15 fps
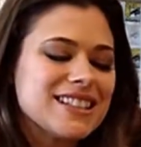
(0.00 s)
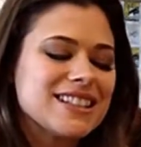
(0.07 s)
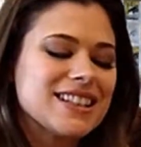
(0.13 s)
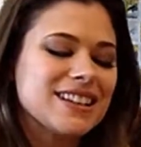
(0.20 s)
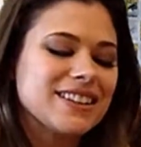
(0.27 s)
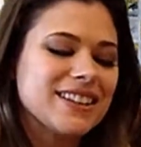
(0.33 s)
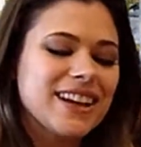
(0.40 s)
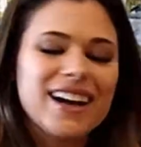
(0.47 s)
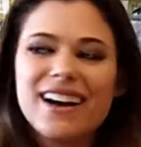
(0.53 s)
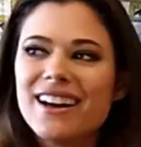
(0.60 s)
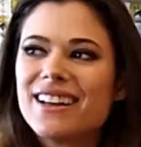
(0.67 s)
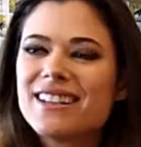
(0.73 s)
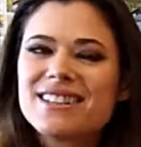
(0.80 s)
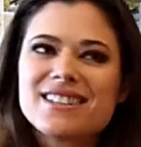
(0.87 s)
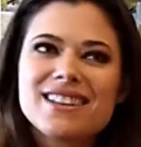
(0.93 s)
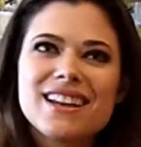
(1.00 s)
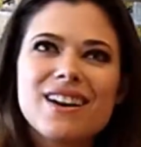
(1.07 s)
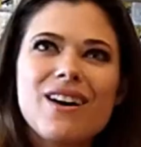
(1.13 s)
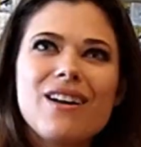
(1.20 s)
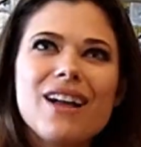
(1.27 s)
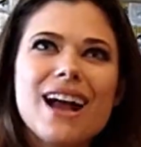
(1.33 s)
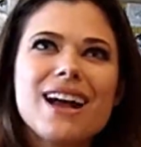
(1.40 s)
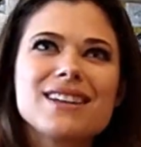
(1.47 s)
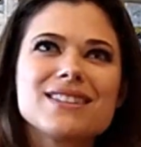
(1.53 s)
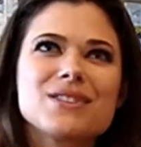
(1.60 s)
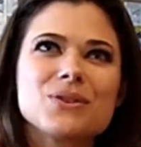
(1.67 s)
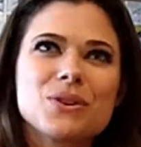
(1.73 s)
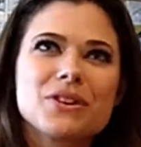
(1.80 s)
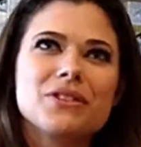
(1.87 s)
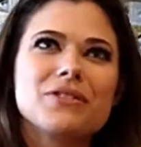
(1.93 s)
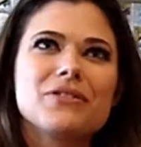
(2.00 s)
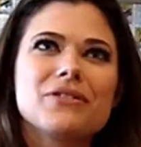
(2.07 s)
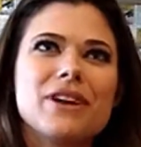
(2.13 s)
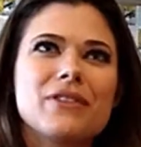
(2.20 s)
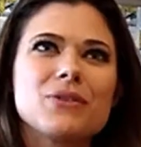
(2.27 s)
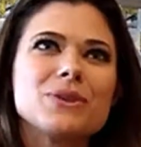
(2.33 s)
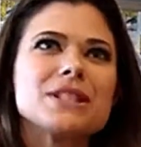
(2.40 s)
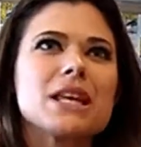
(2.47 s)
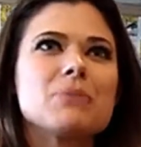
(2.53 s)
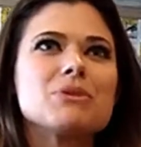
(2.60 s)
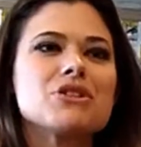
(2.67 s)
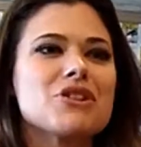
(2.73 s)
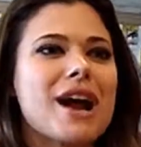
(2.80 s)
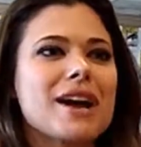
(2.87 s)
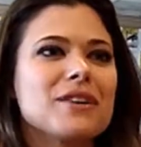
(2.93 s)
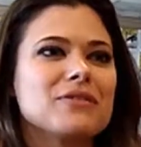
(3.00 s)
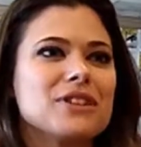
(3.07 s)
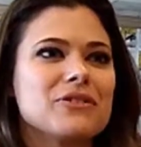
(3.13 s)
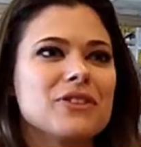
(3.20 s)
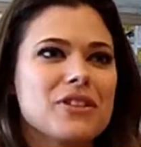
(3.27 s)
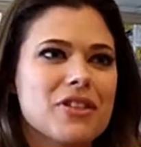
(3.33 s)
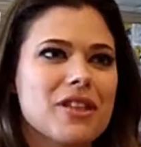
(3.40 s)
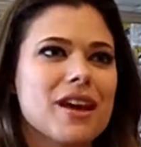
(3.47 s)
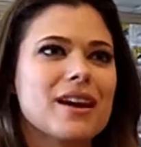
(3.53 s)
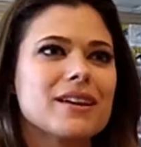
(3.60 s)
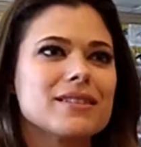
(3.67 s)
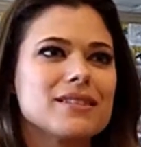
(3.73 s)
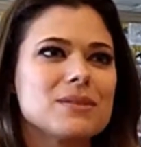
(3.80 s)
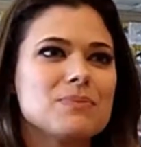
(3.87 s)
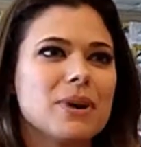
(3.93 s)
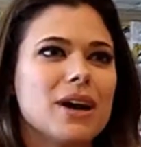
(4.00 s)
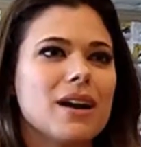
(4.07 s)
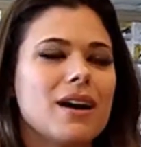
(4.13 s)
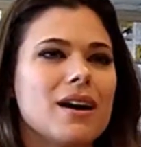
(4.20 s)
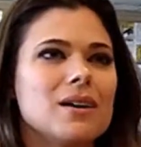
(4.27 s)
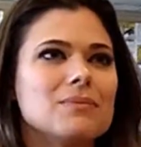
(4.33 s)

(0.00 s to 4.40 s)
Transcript: So, yeah, it all has sort of, everyone's keeping track of different things, but,